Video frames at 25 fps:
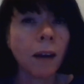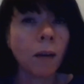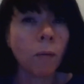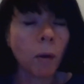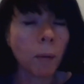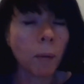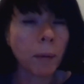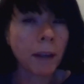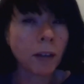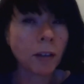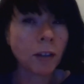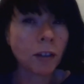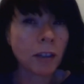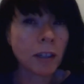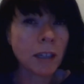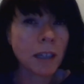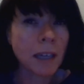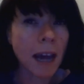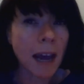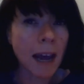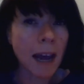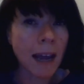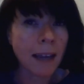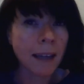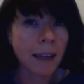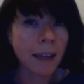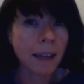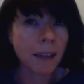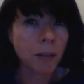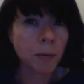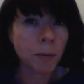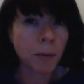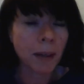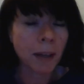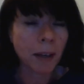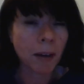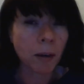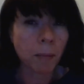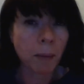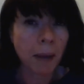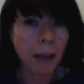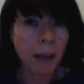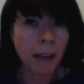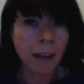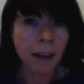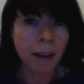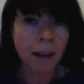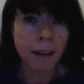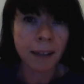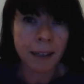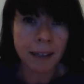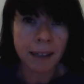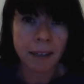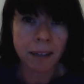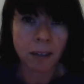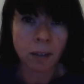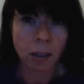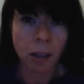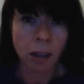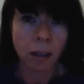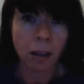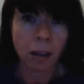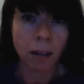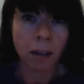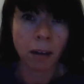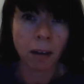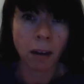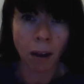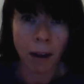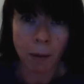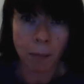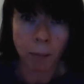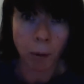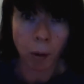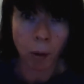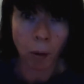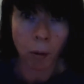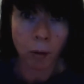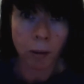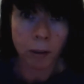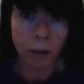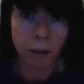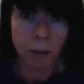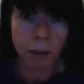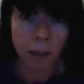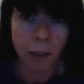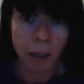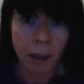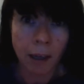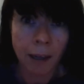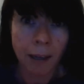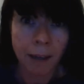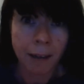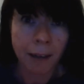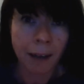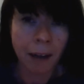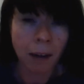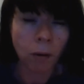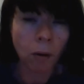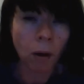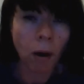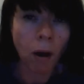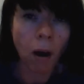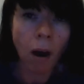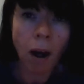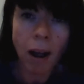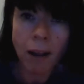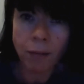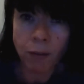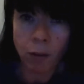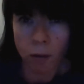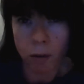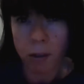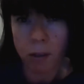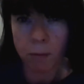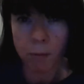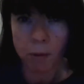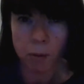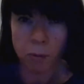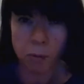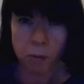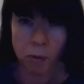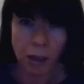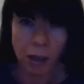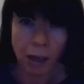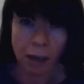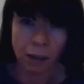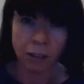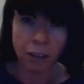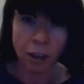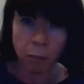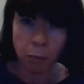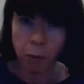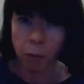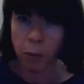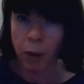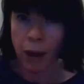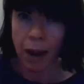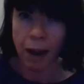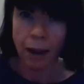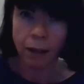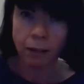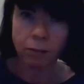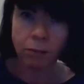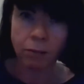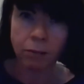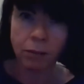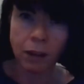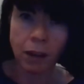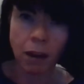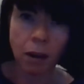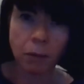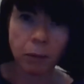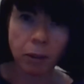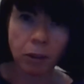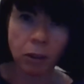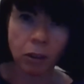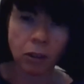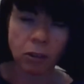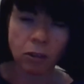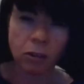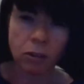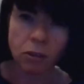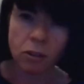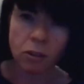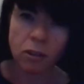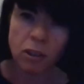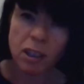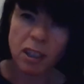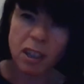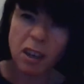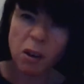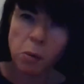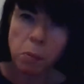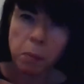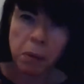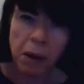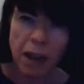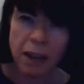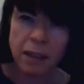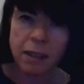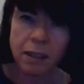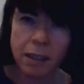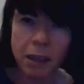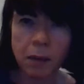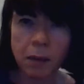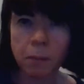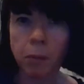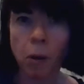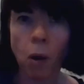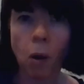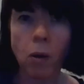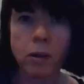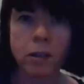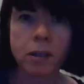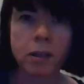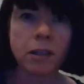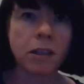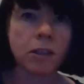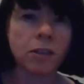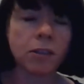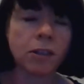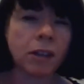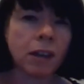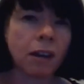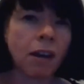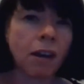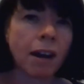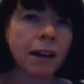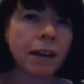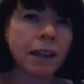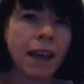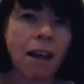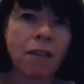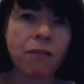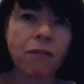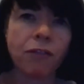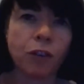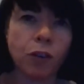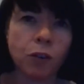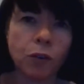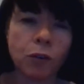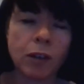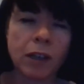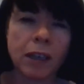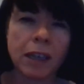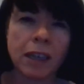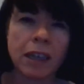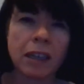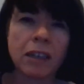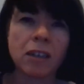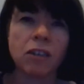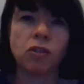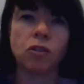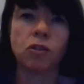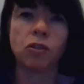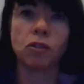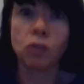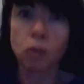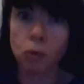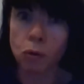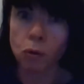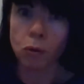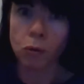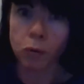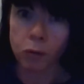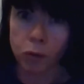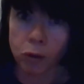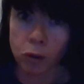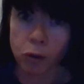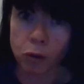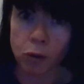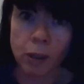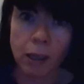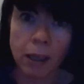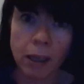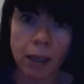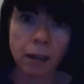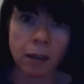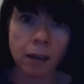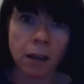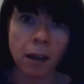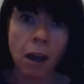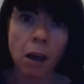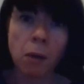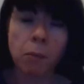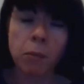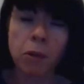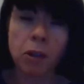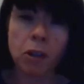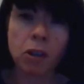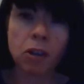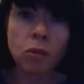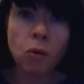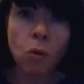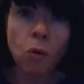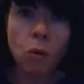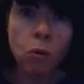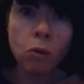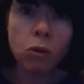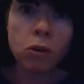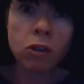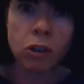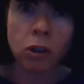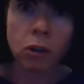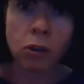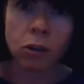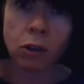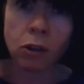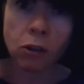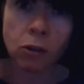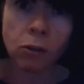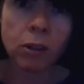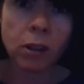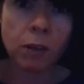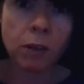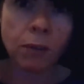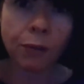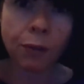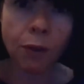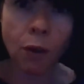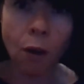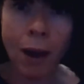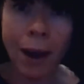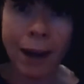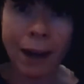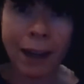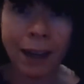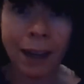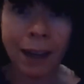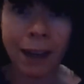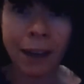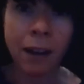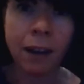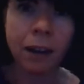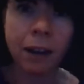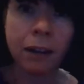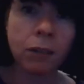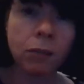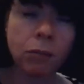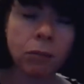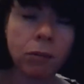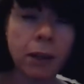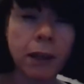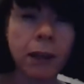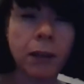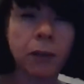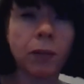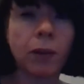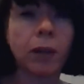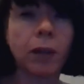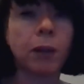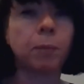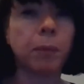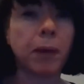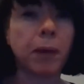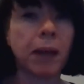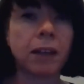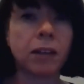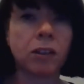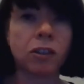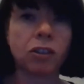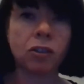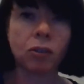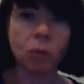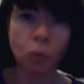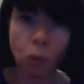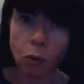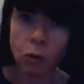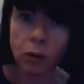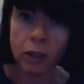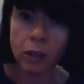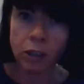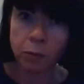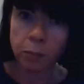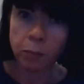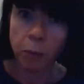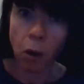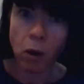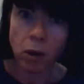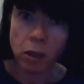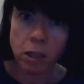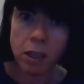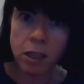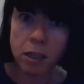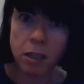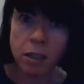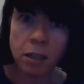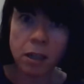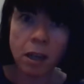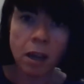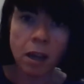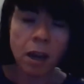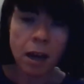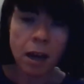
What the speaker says: What we're going to do today is we're going to make a little light box. Now, I've got some small little Tupperware that I'm going to use, just a little plastic box that you can kind of get food in and you store food in. But you can also use, if you've got any, the really, really big storage boxes.